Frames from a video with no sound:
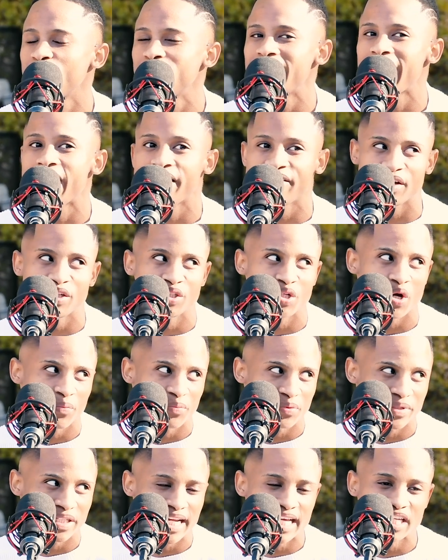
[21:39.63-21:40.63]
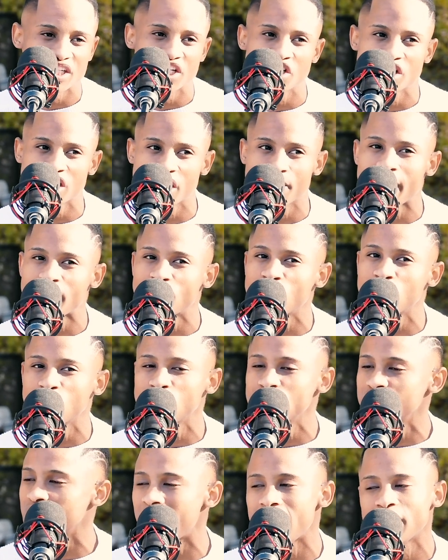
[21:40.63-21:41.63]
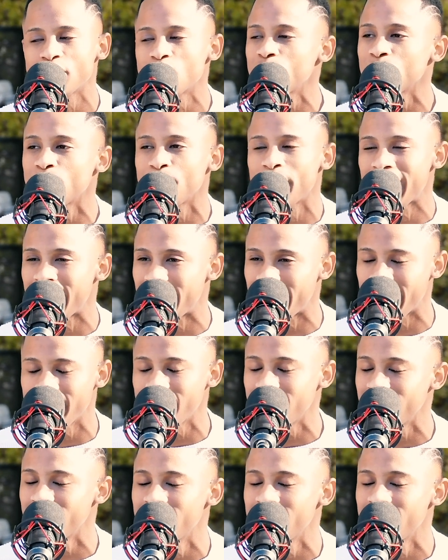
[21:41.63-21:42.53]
we have a dope relationship. I don't pay.